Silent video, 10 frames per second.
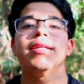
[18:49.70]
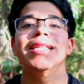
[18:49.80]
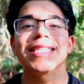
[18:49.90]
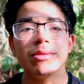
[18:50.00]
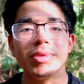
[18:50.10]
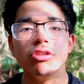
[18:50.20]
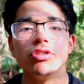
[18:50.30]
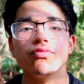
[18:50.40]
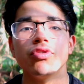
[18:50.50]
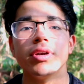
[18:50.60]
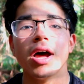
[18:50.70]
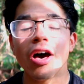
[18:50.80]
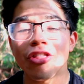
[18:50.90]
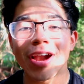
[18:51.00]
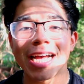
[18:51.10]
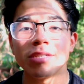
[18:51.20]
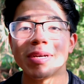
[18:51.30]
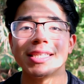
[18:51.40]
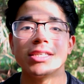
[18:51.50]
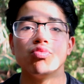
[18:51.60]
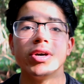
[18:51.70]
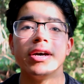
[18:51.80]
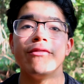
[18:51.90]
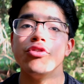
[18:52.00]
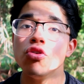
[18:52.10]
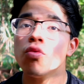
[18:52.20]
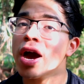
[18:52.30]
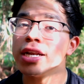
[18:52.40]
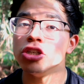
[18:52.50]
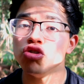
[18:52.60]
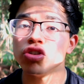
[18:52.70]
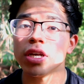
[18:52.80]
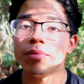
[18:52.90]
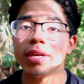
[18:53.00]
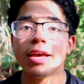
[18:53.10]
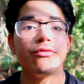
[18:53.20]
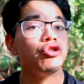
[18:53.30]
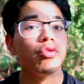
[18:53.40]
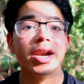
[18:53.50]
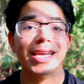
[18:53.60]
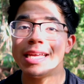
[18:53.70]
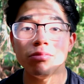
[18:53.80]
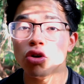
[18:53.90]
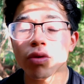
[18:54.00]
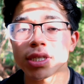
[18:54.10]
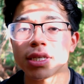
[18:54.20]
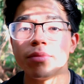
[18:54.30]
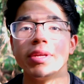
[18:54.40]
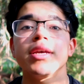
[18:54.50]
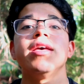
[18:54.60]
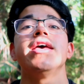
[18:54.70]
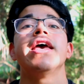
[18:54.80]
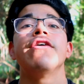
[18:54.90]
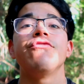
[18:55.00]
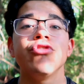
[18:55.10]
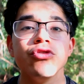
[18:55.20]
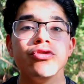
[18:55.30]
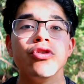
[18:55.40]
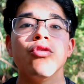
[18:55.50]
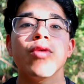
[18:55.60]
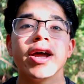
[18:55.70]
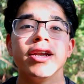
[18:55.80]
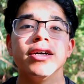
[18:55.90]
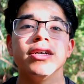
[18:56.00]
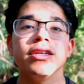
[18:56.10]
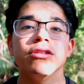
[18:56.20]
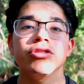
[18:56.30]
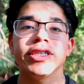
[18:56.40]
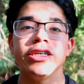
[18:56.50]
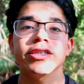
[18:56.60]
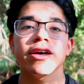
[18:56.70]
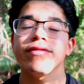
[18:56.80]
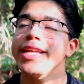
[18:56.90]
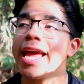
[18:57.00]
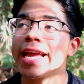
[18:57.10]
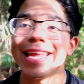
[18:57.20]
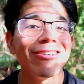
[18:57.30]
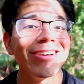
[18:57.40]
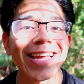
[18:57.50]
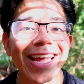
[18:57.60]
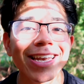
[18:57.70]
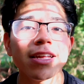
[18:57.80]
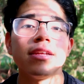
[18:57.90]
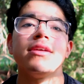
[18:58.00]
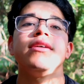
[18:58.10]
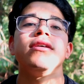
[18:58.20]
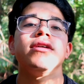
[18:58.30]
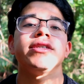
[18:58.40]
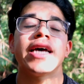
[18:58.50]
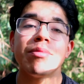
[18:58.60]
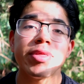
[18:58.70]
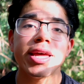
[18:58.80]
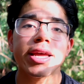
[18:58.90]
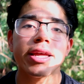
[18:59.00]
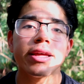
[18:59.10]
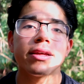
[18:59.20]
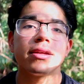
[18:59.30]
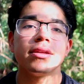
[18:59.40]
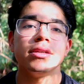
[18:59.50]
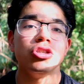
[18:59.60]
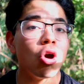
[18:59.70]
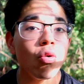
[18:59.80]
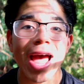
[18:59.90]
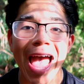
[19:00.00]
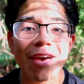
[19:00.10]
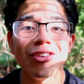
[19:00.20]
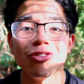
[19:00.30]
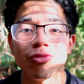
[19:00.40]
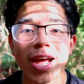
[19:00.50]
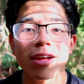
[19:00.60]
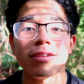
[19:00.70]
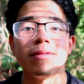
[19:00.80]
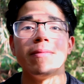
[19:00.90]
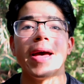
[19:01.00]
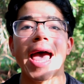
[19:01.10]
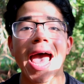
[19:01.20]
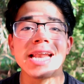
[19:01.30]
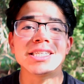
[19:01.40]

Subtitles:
This can be used for other aspects as well. If you don't want to do something, if you don't want to keep doing something, if you don't want to, you know, see yourself, dang, here again, type thing, don't have it around. Add